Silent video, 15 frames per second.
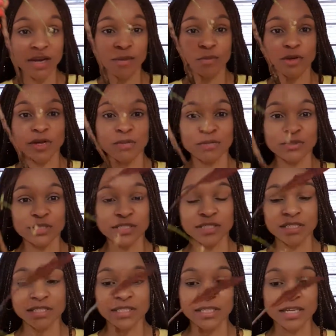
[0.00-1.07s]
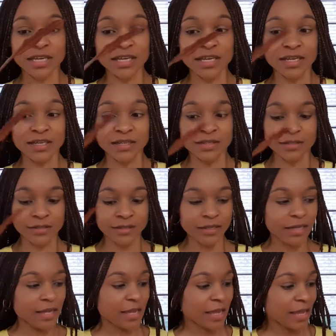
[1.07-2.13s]
I'm gonna put it in here.
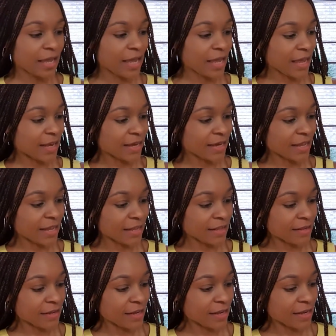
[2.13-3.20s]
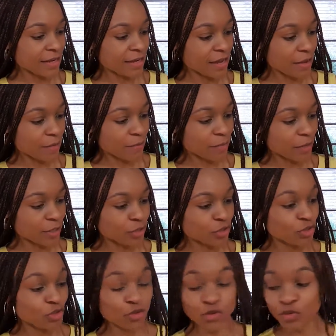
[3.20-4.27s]
And then number
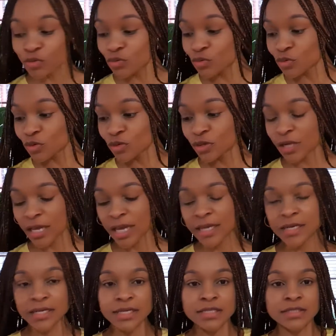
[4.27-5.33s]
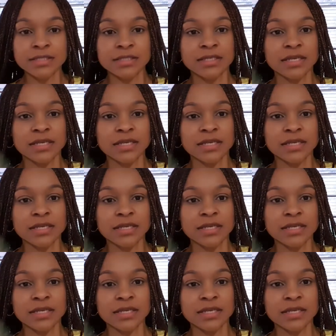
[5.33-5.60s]
two, and it's